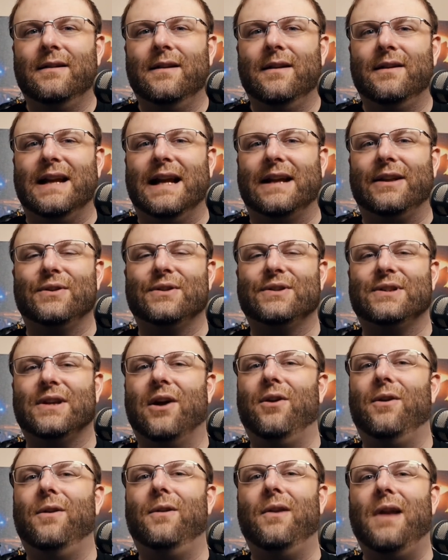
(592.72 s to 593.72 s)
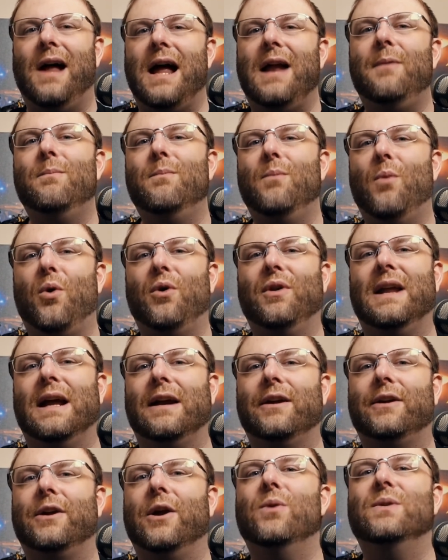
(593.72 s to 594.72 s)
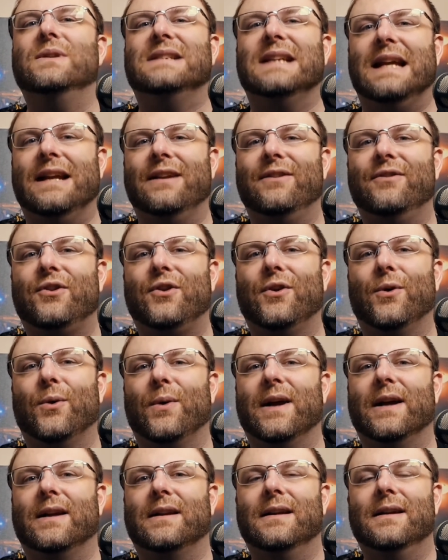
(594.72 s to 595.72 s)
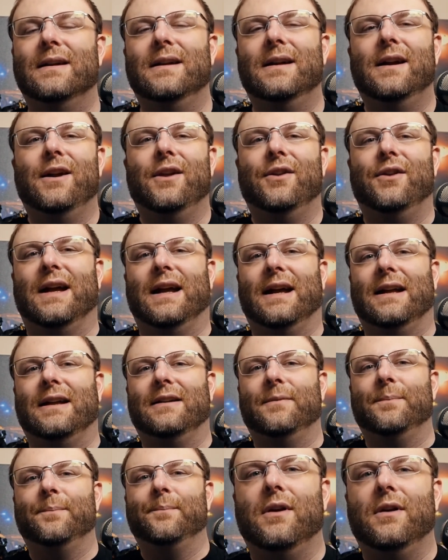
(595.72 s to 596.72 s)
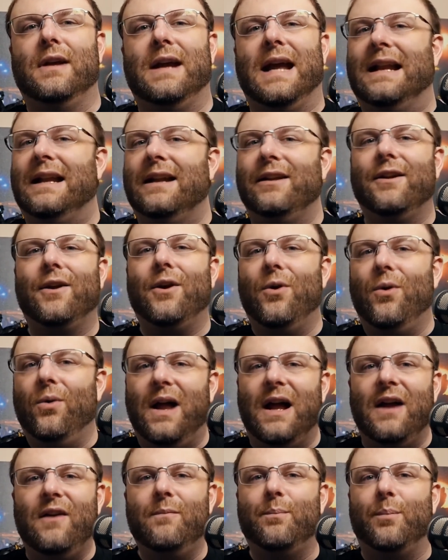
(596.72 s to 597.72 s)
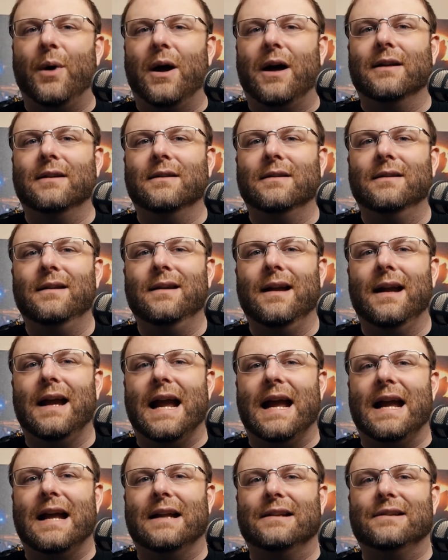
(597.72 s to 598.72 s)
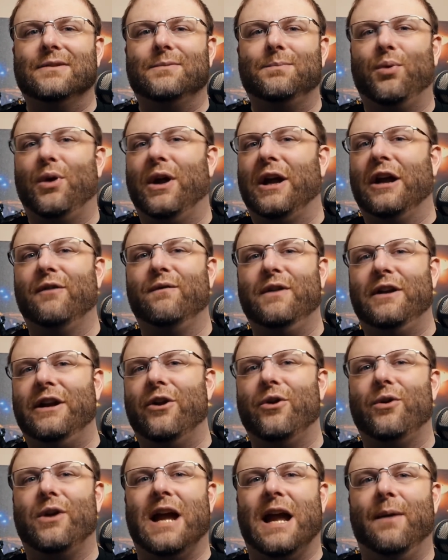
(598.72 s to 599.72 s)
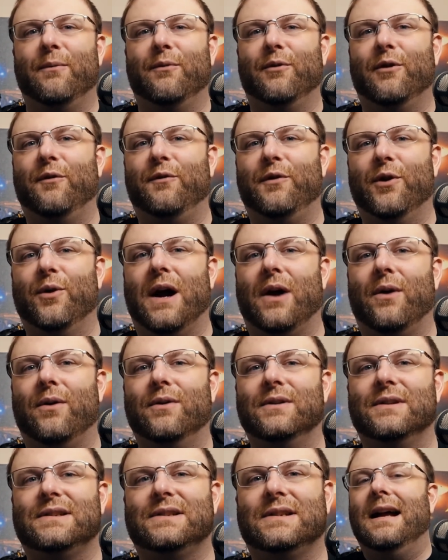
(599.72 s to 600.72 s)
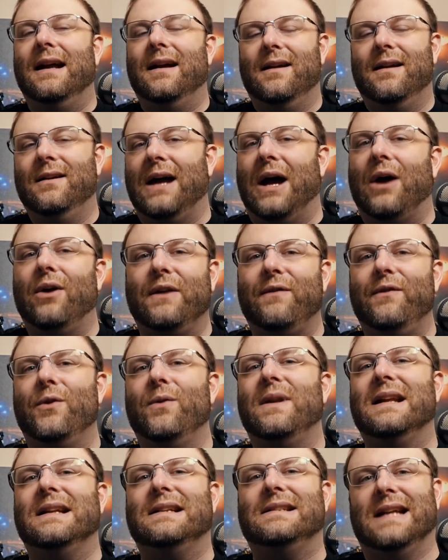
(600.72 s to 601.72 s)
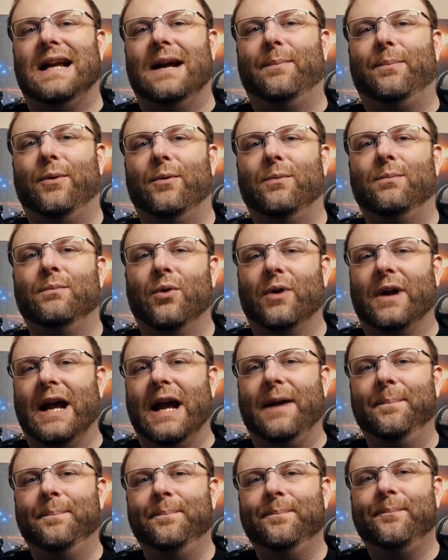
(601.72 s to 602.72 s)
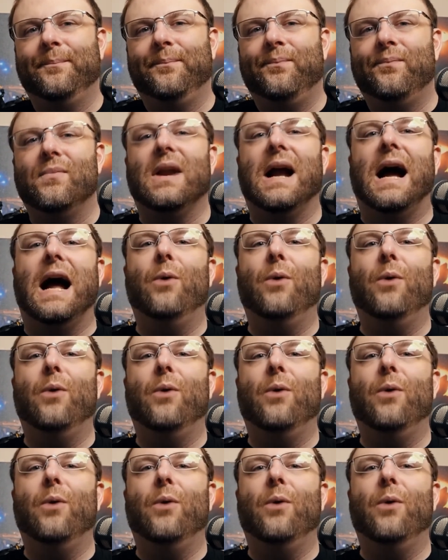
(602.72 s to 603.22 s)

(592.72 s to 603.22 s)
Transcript: that there's a lot more that goes into it than hitting the go live button and playing a video game for a few hours. I'll give you an example, okay? I